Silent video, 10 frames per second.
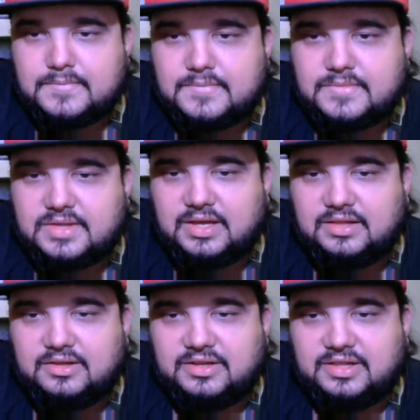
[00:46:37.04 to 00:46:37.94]
look at
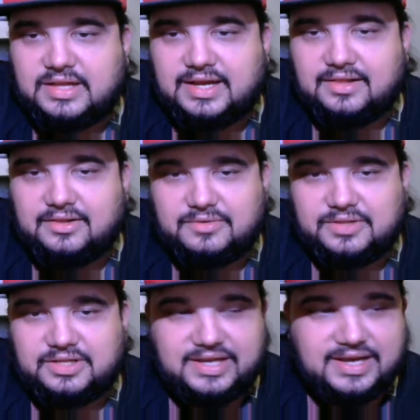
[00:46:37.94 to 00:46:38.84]
that. Look what the
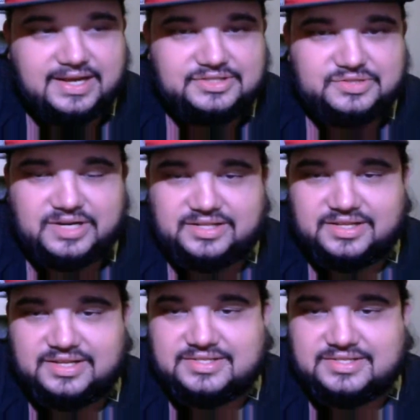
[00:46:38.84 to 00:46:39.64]
cat dragged into the.